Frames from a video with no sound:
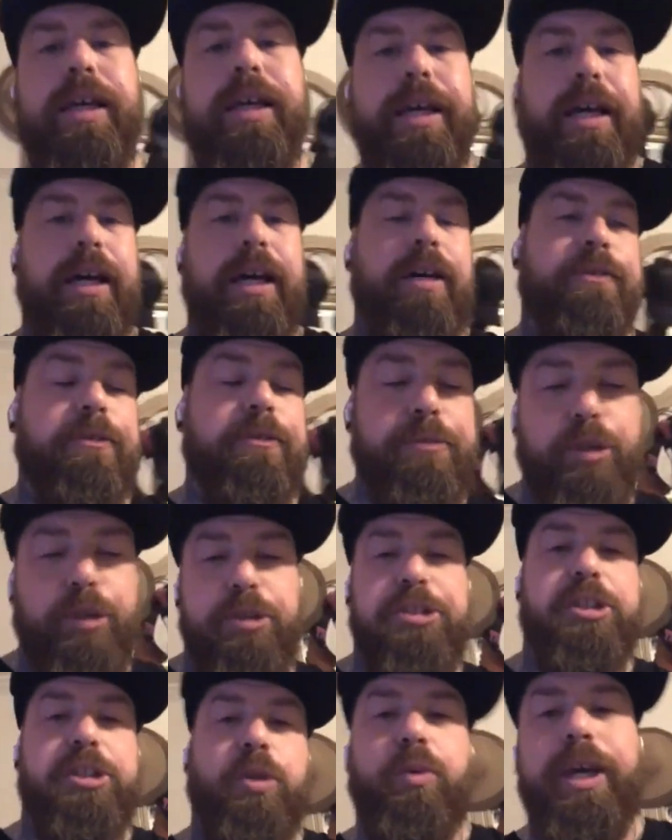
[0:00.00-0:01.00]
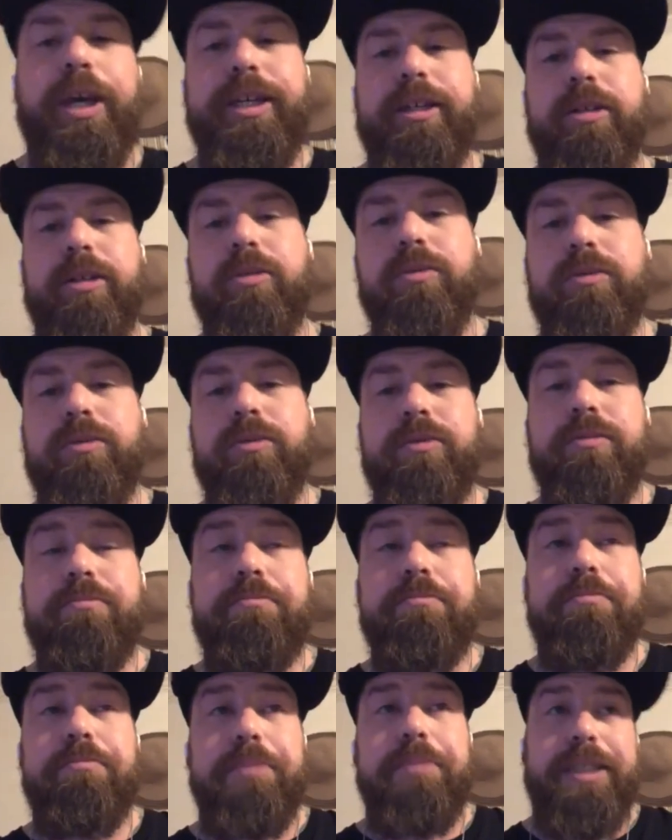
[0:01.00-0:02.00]
uh, from Houston to Waco
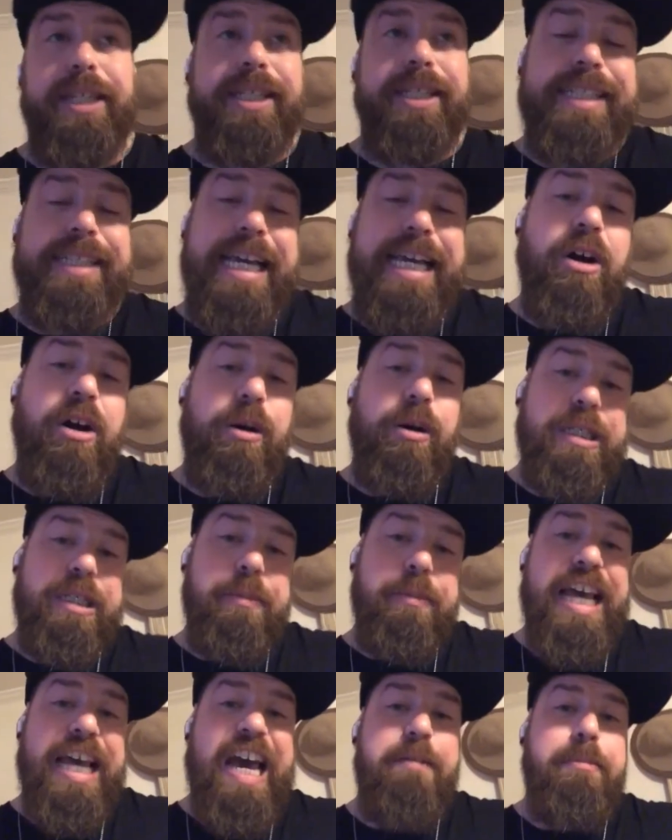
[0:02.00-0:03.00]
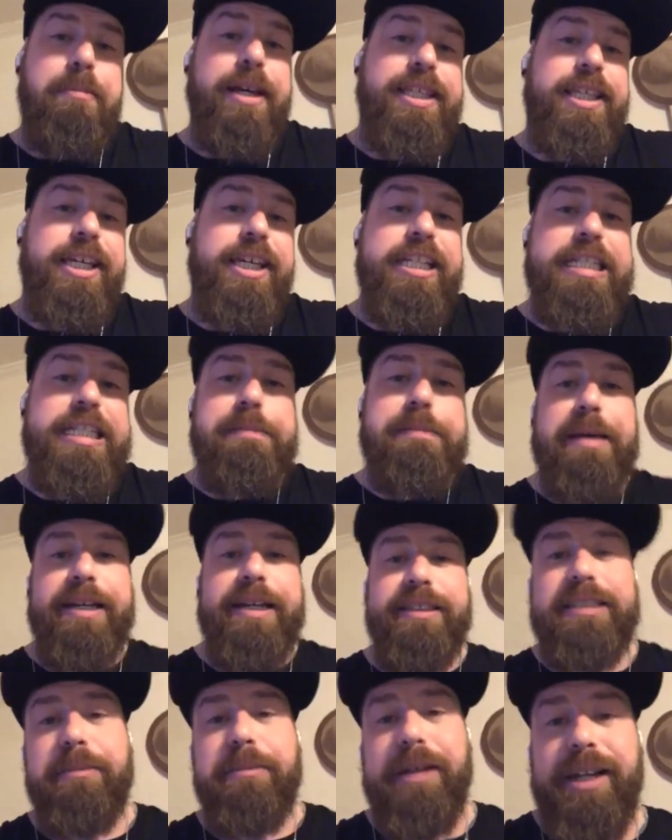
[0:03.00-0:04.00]
because now I was able to have my kids back
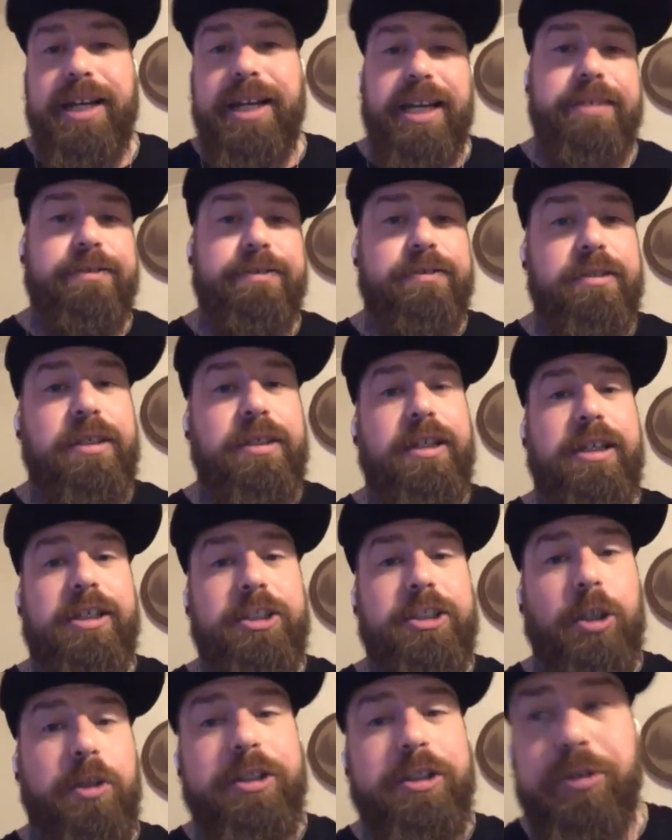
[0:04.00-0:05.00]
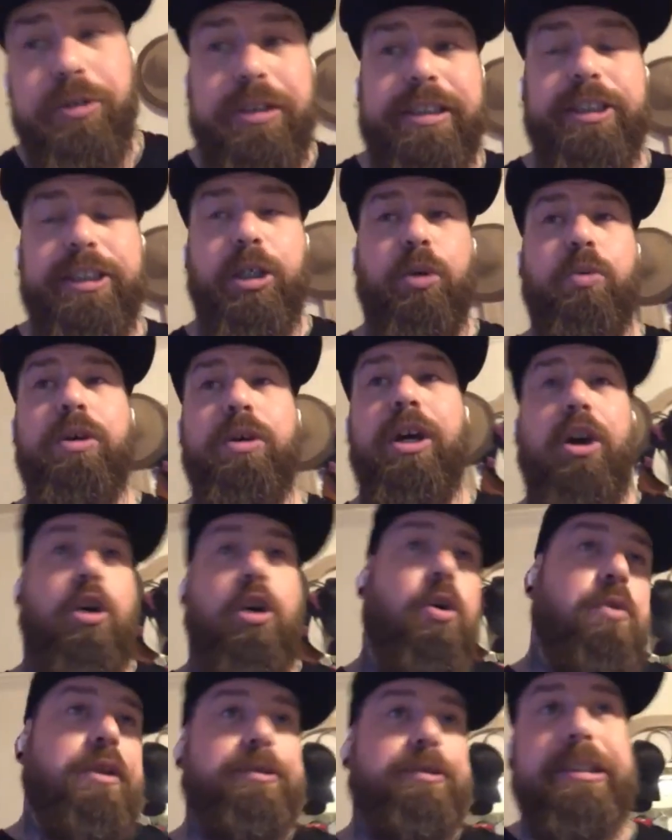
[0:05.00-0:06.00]
into my life. So this was so
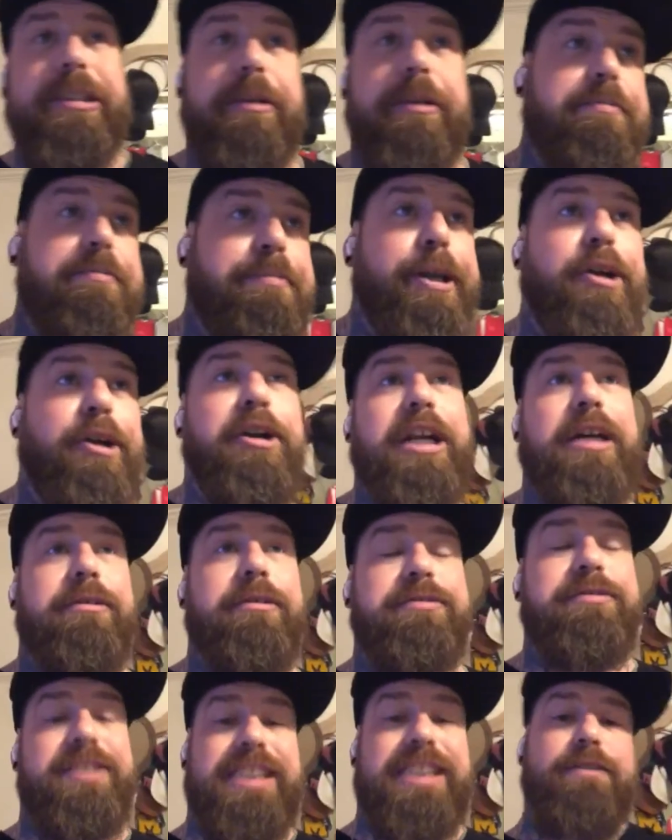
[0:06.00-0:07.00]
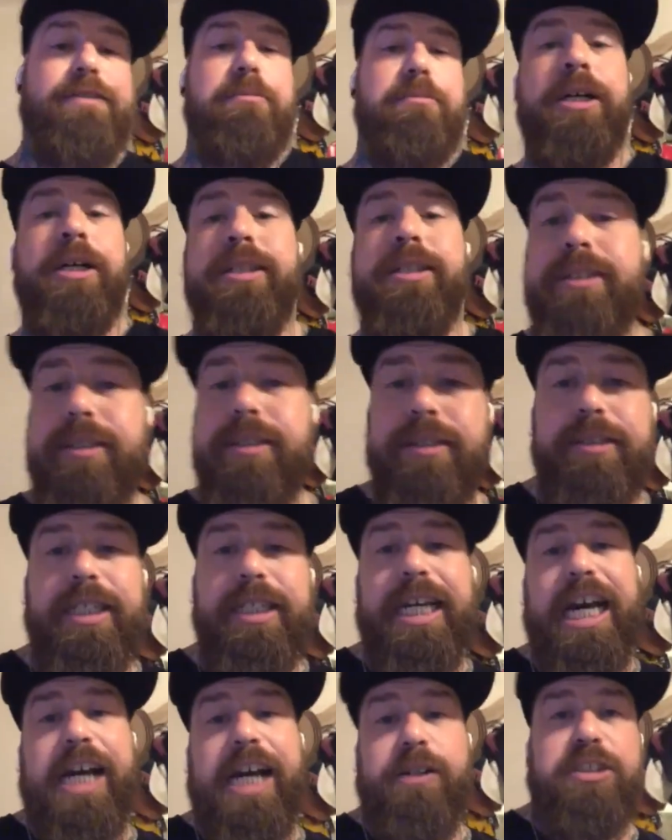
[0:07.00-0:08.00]
this was a period of seven months.
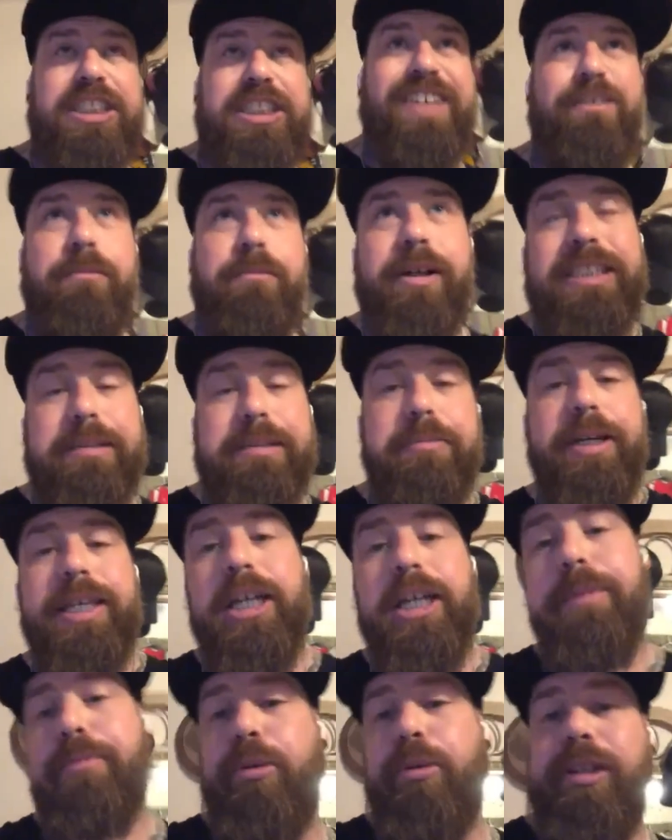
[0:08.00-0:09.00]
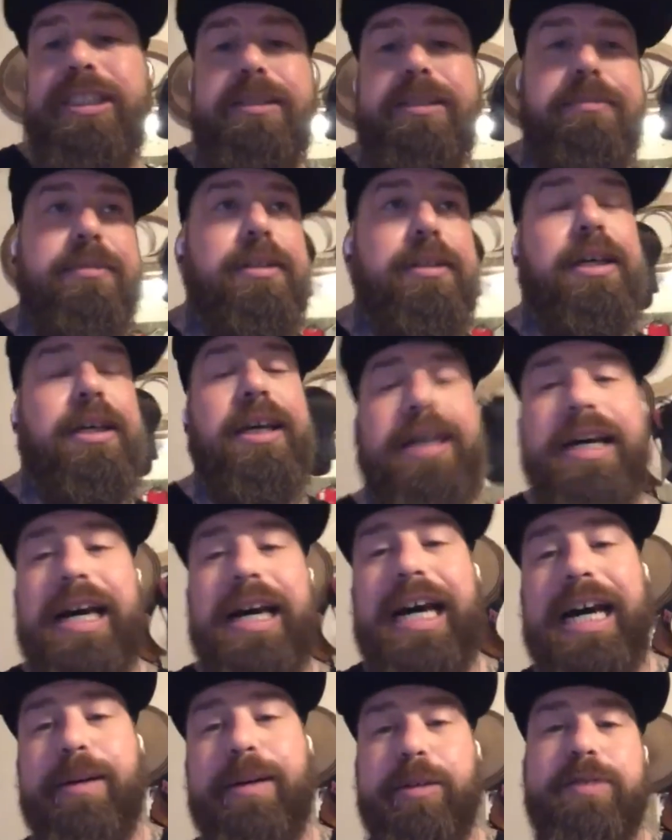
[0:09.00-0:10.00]
After seven months of being out of prison,
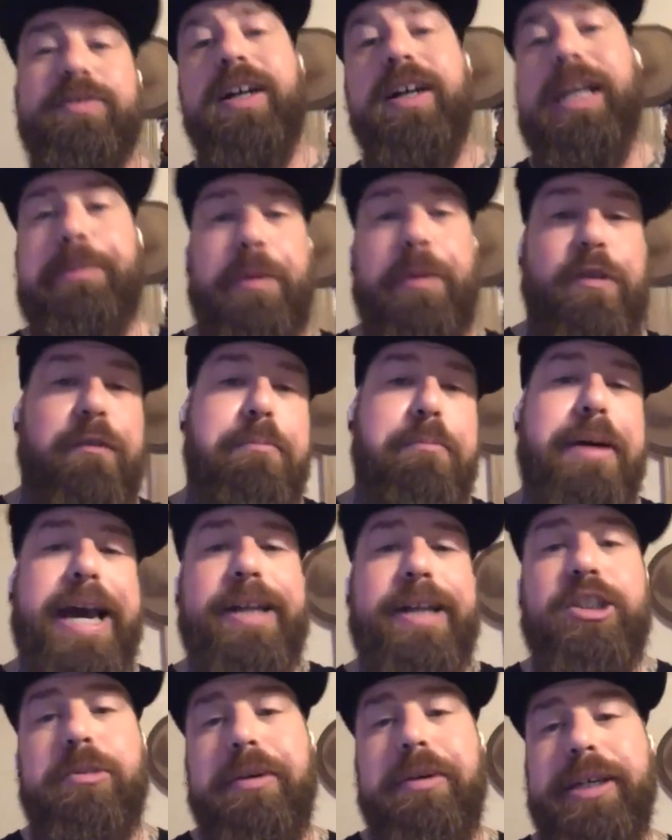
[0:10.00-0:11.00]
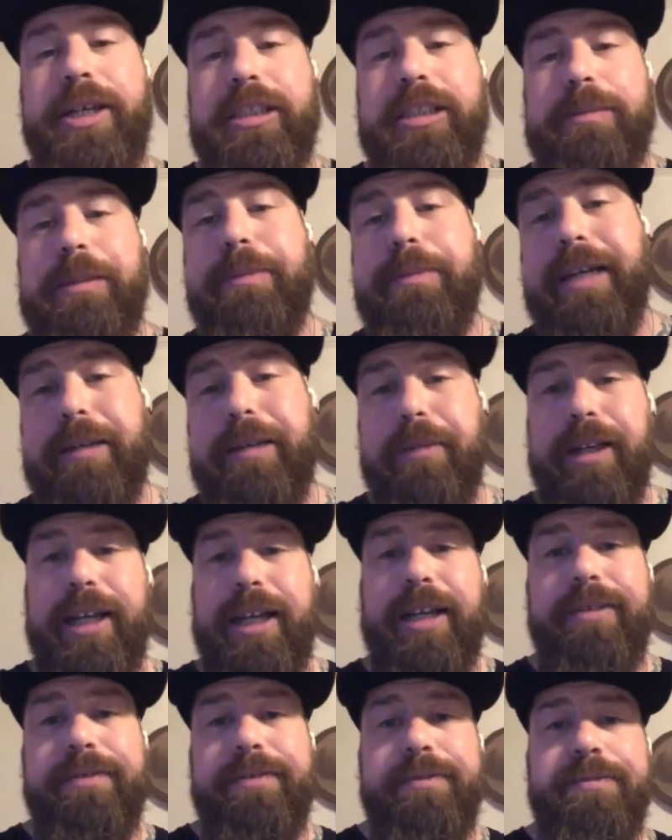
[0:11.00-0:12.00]
I was finally moving back so my kids would be back in my
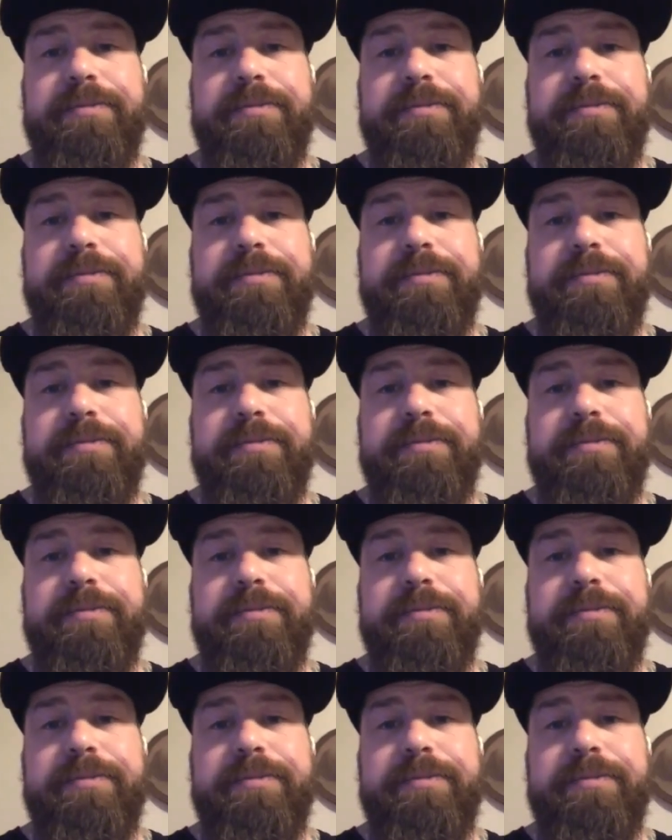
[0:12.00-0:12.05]
life.